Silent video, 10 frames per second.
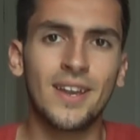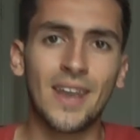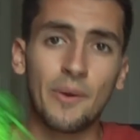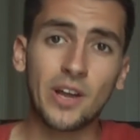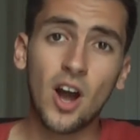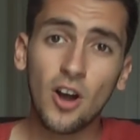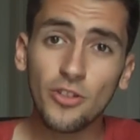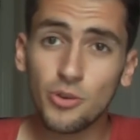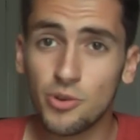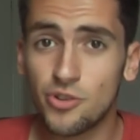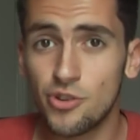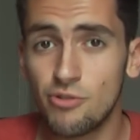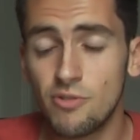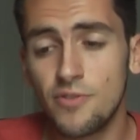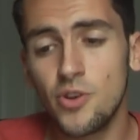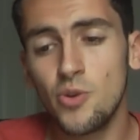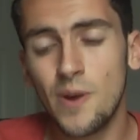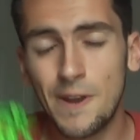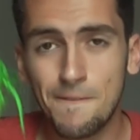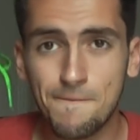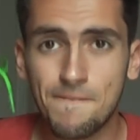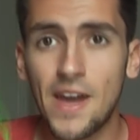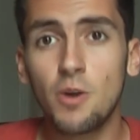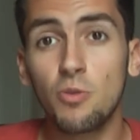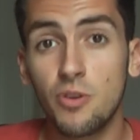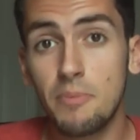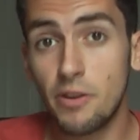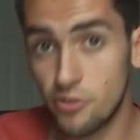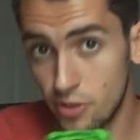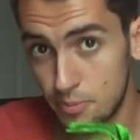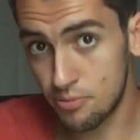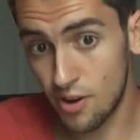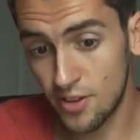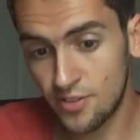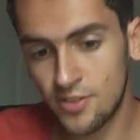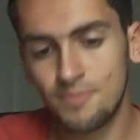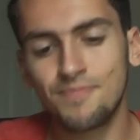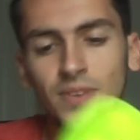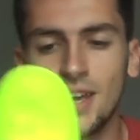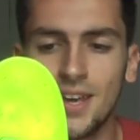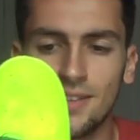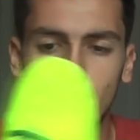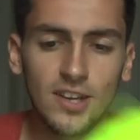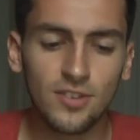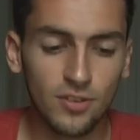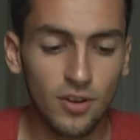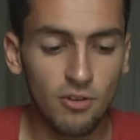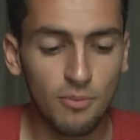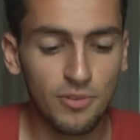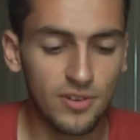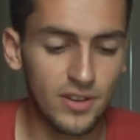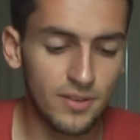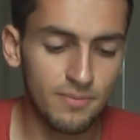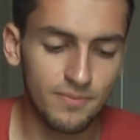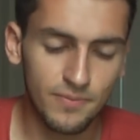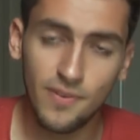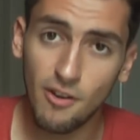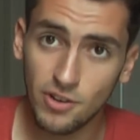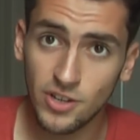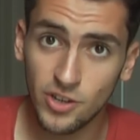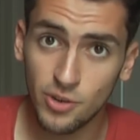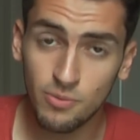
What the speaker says: Now I can't do a shoe review and fail to mention the price. These are obviously very new.